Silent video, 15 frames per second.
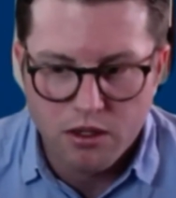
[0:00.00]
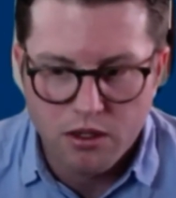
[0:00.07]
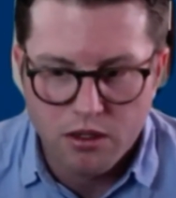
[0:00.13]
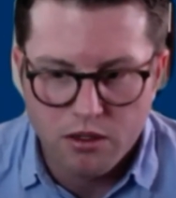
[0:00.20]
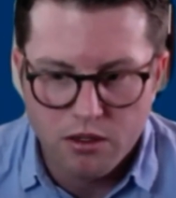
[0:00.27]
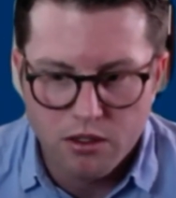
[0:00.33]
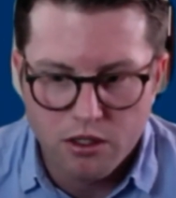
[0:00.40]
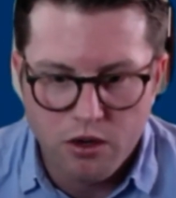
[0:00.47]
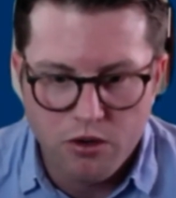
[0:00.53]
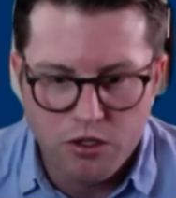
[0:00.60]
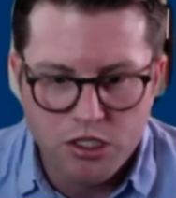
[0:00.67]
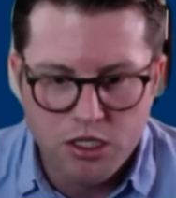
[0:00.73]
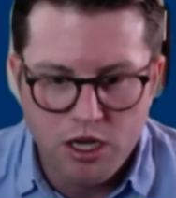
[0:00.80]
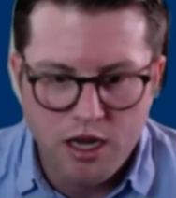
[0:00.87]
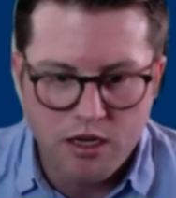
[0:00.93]

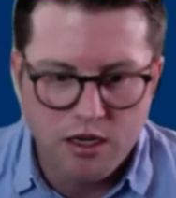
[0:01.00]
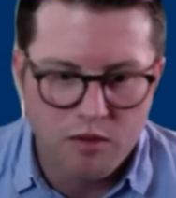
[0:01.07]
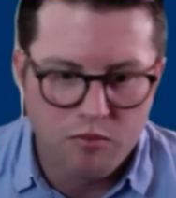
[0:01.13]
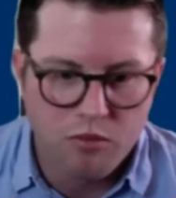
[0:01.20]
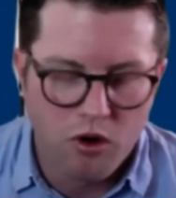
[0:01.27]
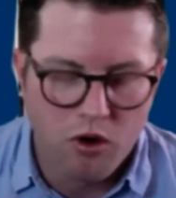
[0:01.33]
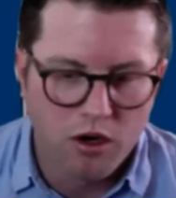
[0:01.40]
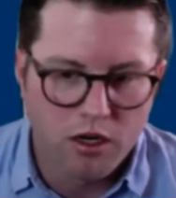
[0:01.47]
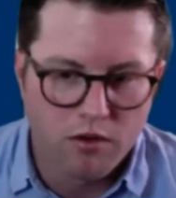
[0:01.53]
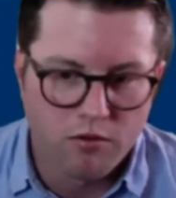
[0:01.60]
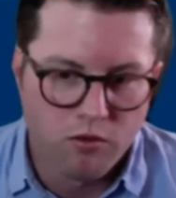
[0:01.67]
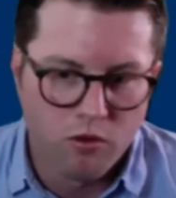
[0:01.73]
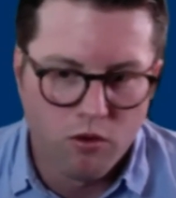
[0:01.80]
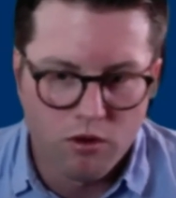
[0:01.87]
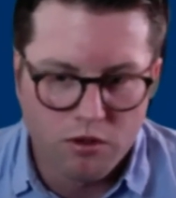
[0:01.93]
negotiate and bargain
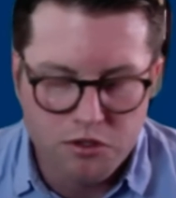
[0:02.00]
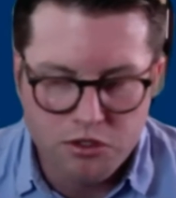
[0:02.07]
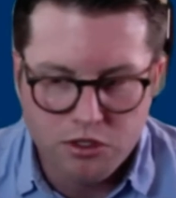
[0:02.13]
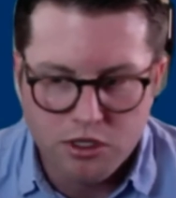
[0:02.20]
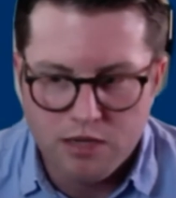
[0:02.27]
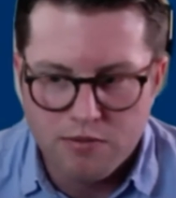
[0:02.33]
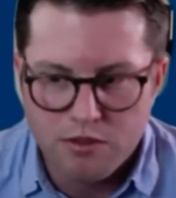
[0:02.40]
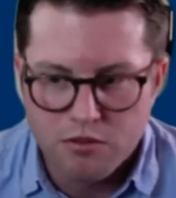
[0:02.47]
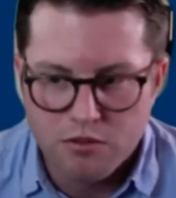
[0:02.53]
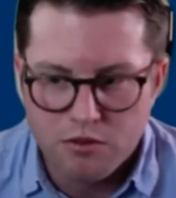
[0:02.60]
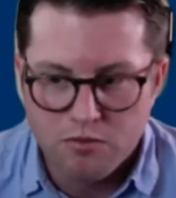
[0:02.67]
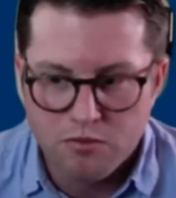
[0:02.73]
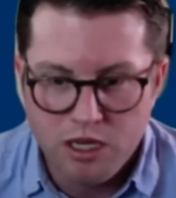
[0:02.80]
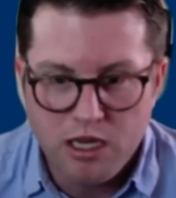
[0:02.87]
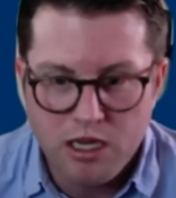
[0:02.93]
for enslaved human
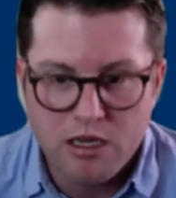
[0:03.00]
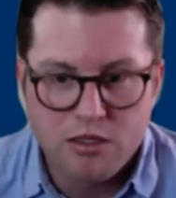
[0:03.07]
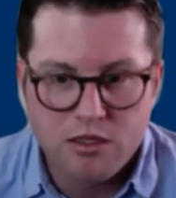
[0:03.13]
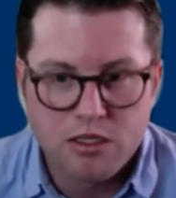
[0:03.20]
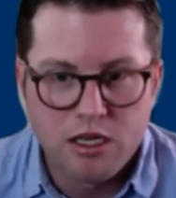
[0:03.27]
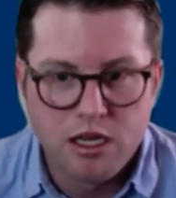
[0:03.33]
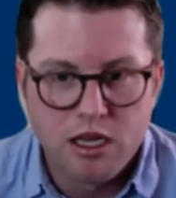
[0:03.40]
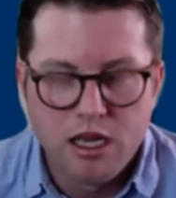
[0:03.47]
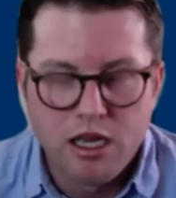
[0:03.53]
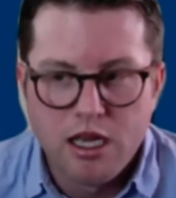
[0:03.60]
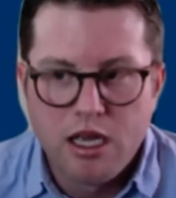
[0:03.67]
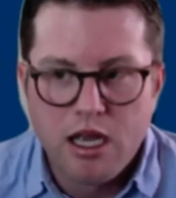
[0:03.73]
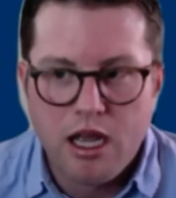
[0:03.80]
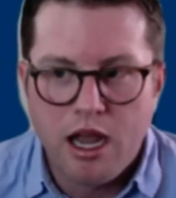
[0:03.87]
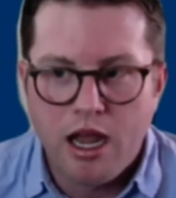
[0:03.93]
beings.
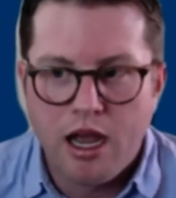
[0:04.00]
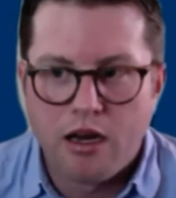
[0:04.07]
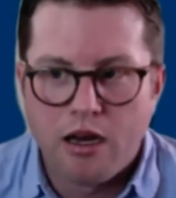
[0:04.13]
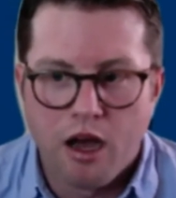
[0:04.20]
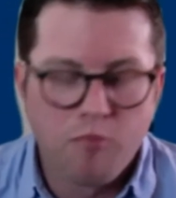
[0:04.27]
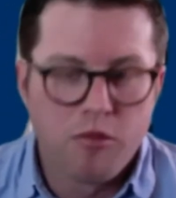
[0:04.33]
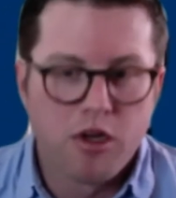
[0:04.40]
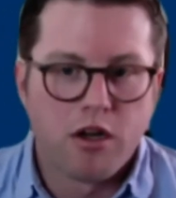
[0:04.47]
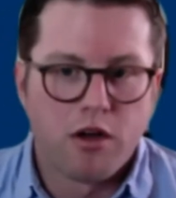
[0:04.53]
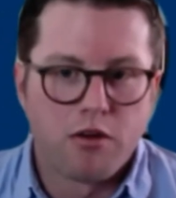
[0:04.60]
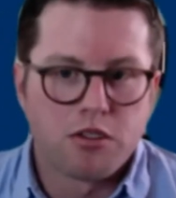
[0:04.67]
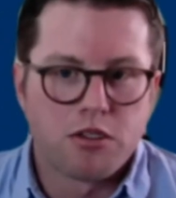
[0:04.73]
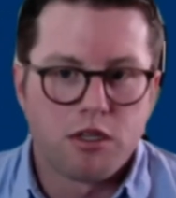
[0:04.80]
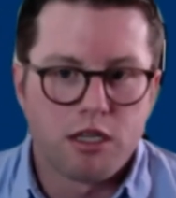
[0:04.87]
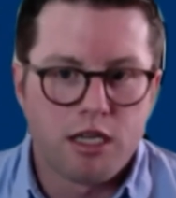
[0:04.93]
And
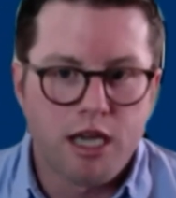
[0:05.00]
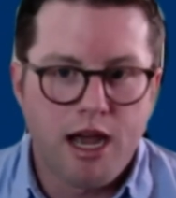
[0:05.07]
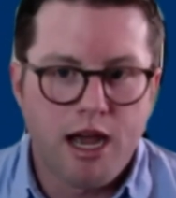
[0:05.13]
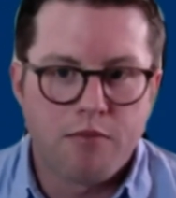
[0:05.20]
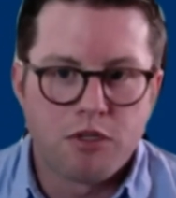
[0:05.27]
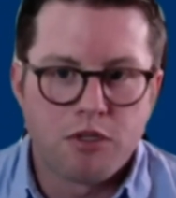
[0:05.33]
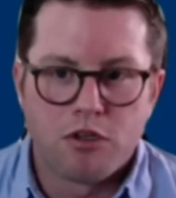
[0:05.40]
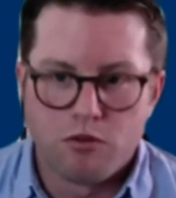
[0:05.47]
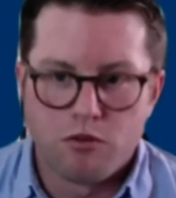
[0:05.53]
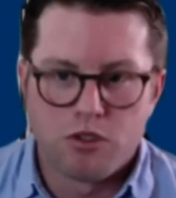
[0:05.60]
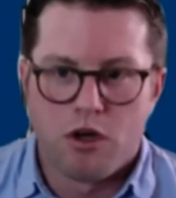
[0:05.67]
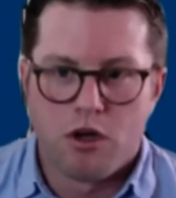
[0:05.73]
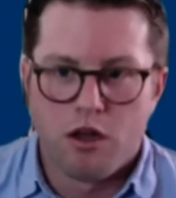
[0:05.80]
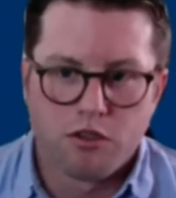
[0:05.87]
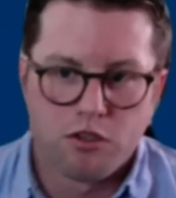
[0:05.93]
unbeknownst to the captain who was
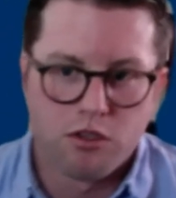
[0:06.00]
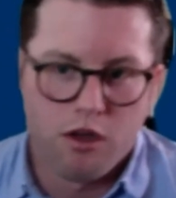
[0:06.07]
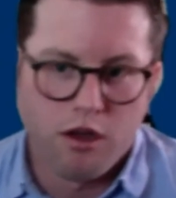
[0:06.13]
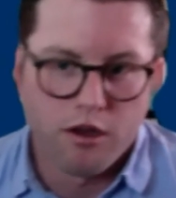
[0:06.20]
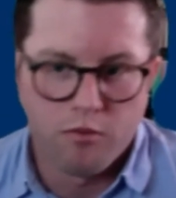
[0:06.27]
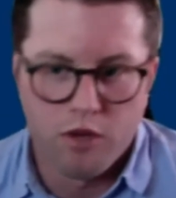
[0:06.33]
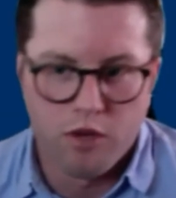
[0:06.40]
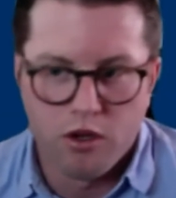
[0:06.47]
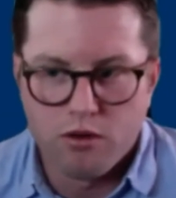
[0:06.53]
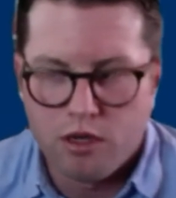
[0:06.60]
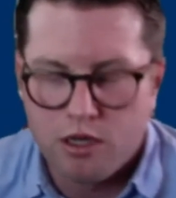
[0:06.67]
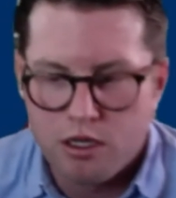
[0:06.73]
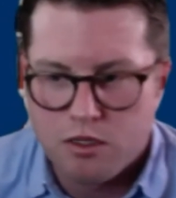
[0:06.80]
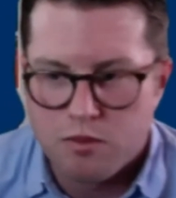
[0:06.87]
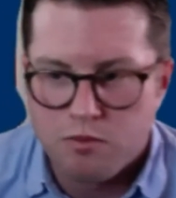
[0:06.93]
on this longboat
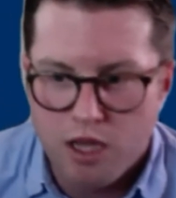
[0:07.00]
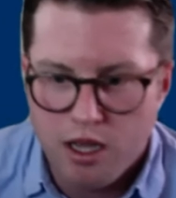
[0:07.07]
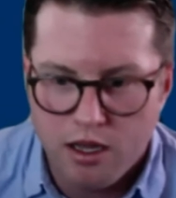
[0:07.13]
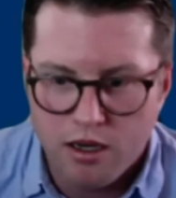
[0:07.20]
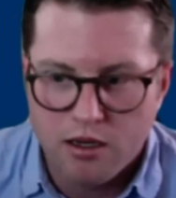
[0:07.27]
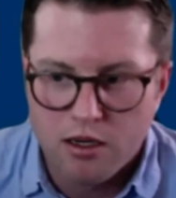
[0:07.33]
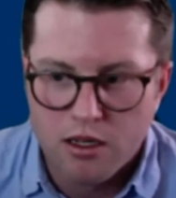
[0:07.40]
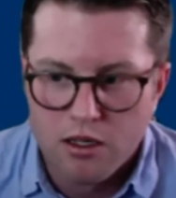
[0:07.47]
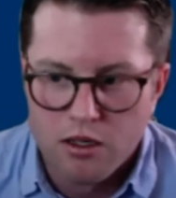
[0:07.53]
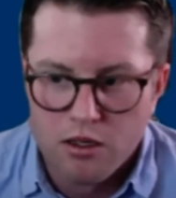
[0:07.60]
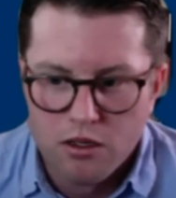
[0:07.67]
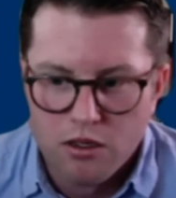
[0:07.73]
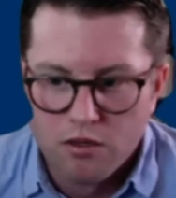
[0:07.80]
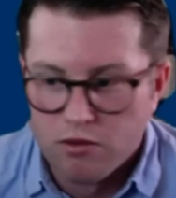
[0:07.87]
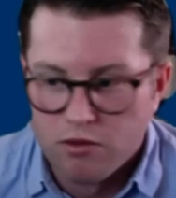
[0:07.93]
and his men,
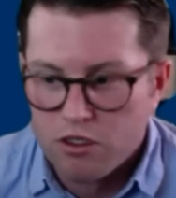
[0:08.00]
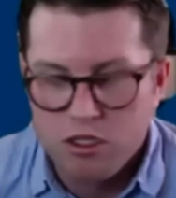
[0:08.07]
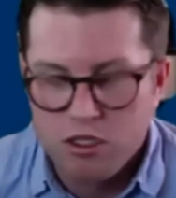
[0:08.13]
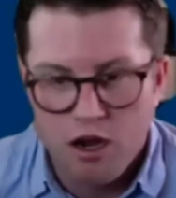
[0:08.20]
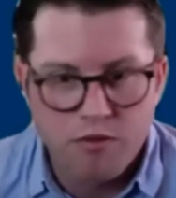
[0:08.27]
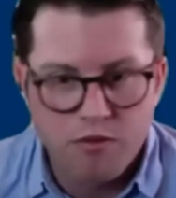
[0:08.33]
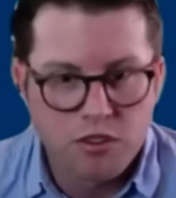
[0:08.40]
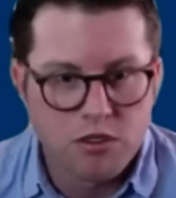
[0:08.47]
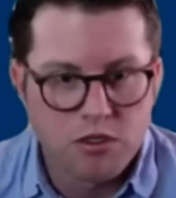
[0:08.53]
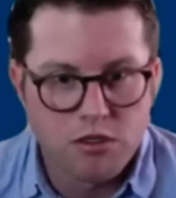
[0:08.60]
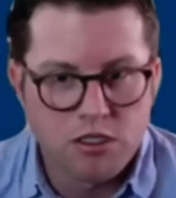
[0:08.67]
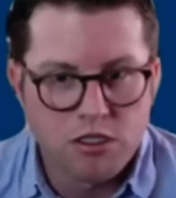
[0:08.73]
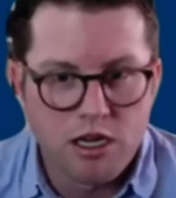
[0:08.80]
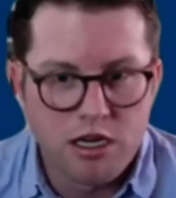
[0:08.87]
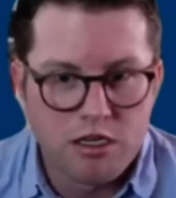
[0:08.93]
the first officer
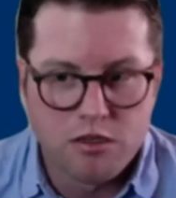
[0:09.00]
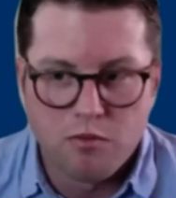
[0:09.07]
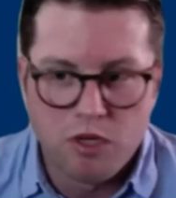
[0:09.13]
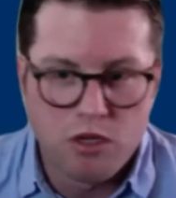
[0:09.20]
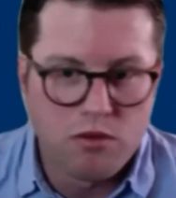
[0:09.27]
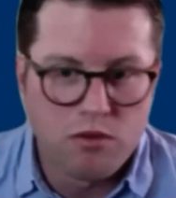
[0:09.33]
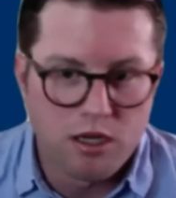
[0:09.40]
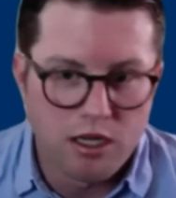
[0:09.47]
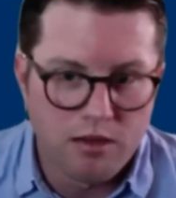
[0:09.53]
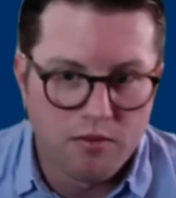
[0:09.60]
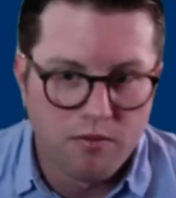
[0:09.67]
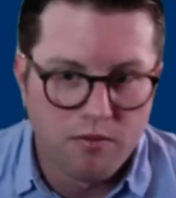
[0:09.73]
staged a mutiny,